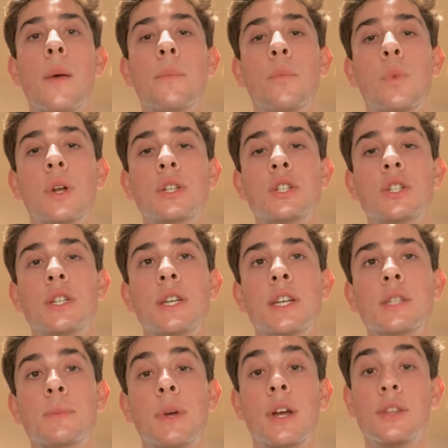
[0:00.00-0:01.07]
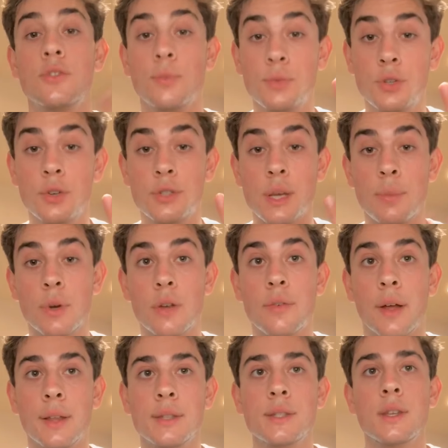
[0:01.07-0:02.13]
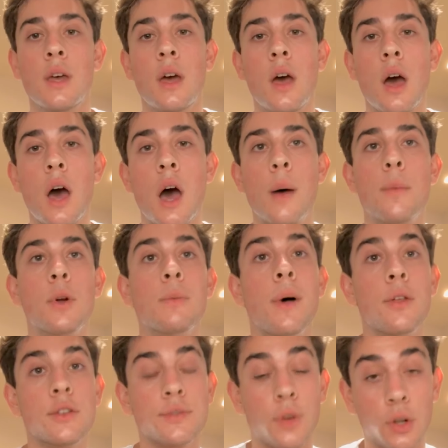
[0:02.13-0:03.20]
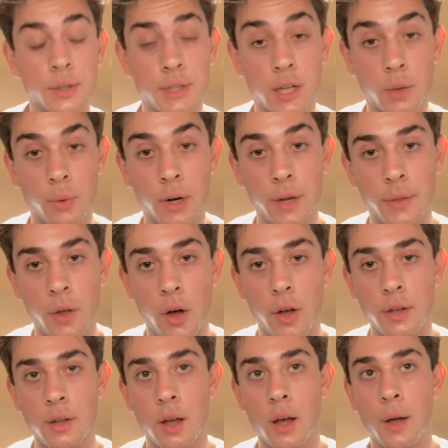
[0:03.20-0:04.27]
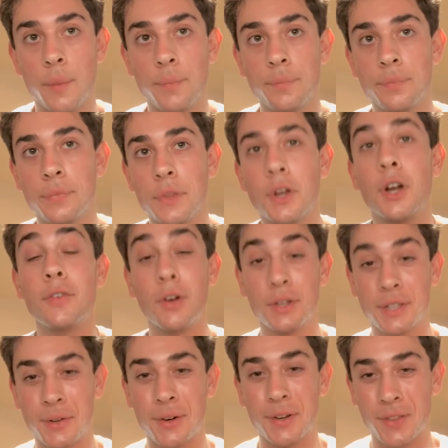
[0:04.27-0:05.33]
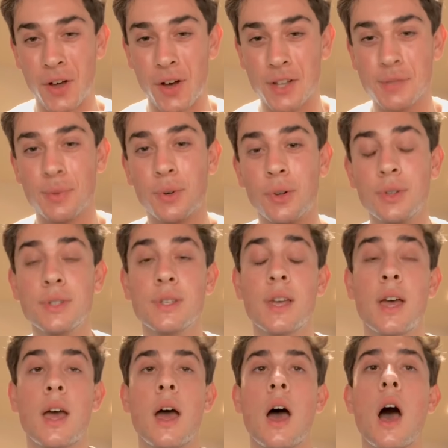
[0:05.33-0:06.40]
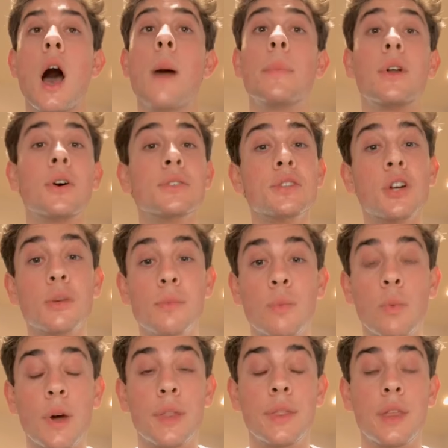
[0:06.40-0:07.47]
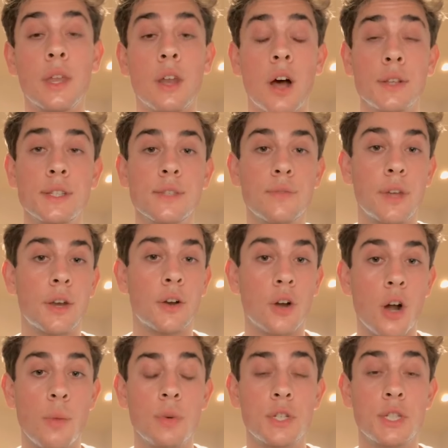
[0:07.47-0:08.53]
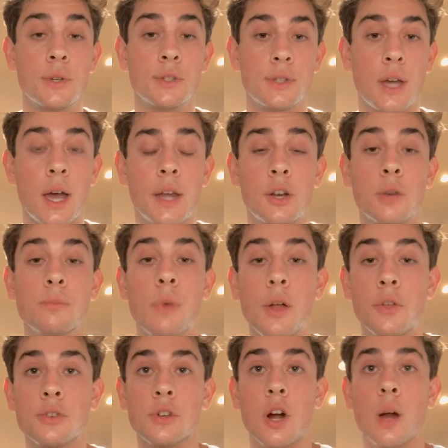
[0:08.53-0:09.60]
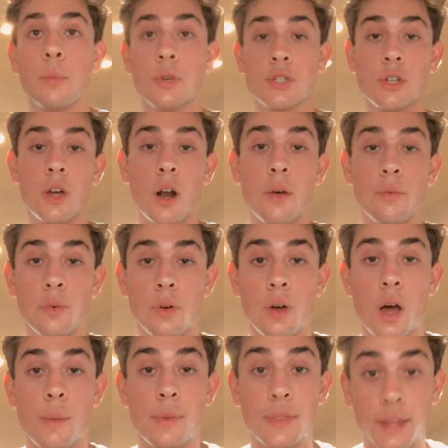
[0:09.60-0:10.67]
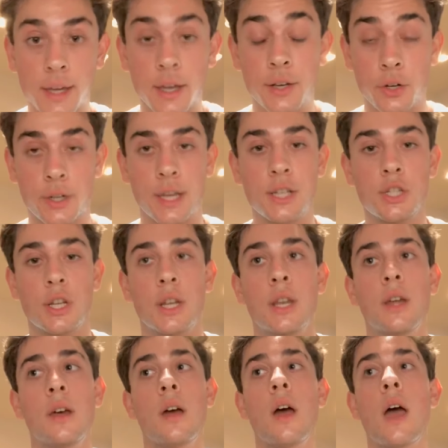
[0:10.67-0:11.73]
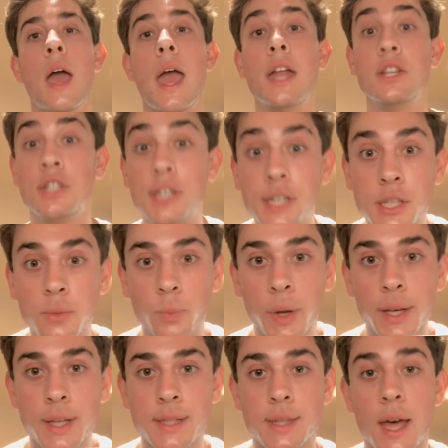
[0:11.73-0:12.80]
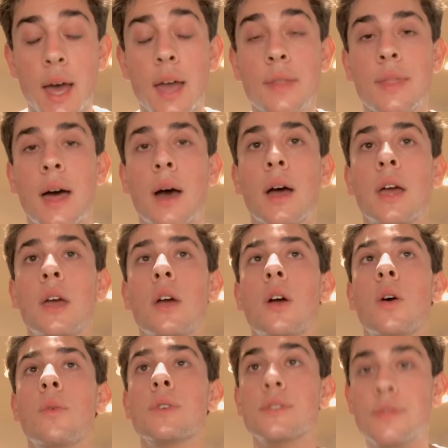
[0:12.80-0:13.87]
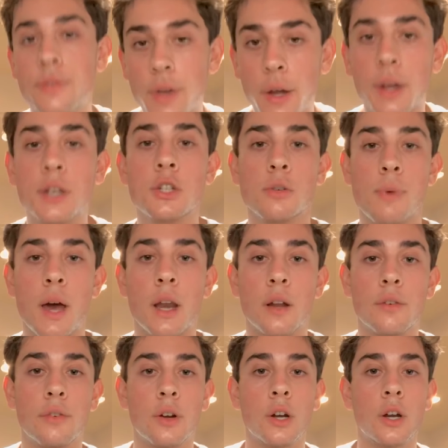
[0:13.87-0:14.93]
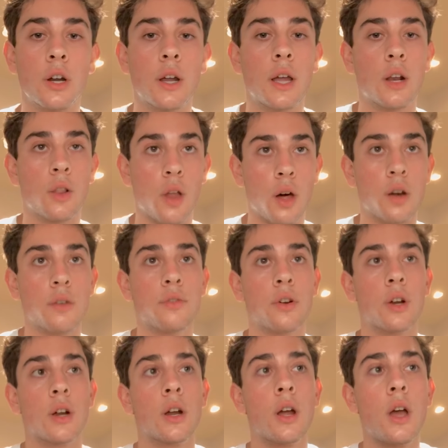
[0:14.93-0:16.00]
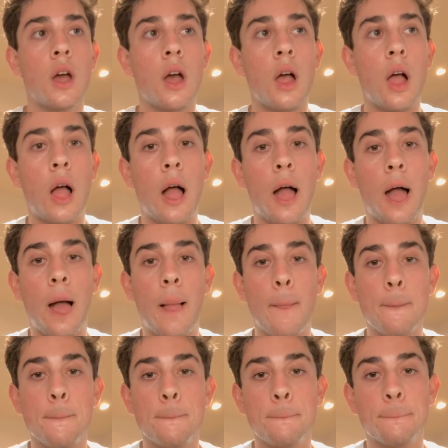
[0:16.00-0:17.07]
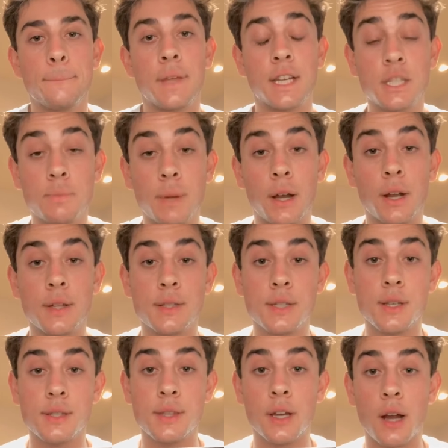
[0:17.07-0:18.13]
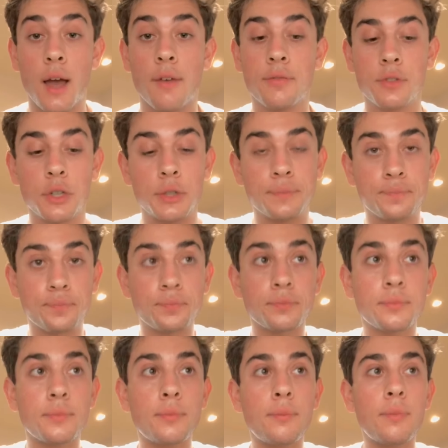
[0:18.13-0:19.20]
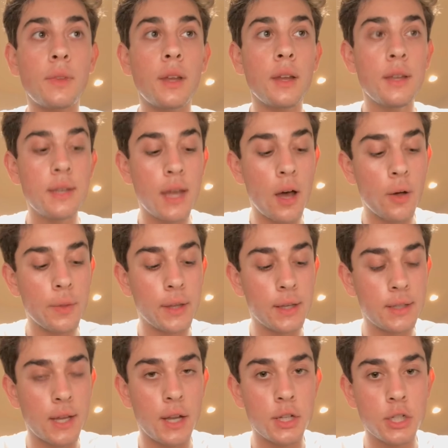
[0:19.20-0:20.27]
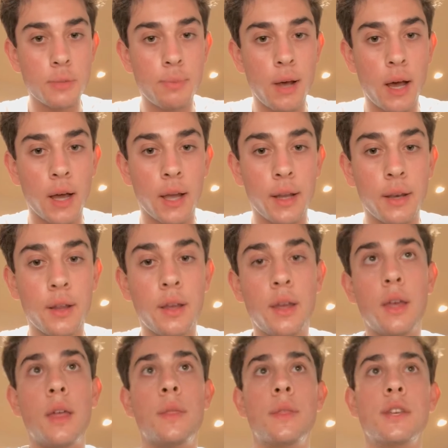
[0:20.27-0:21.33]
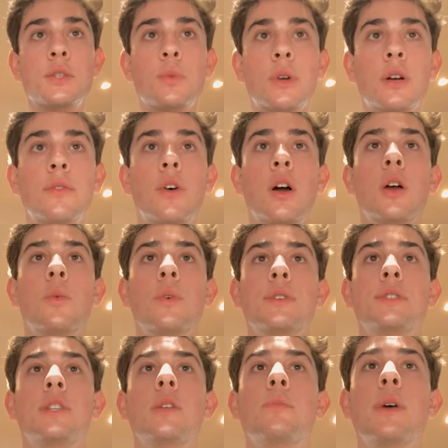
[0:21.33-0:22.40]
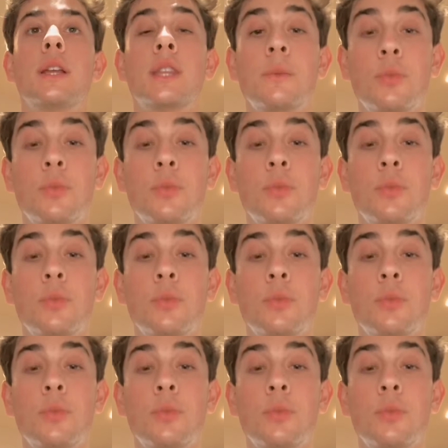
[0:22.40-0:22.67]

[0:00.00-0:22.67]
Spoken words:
which she experienced from two separate events. Her mother's volunteer work in the hospitals, but also when the Nazis invaded her home when she was 9, her mother's arm was shot off in her kitchen, and she witnessed that, and that was very traumatic for her and a lot of her experiences thereafter. Now, the intention behind this work of art was to depict the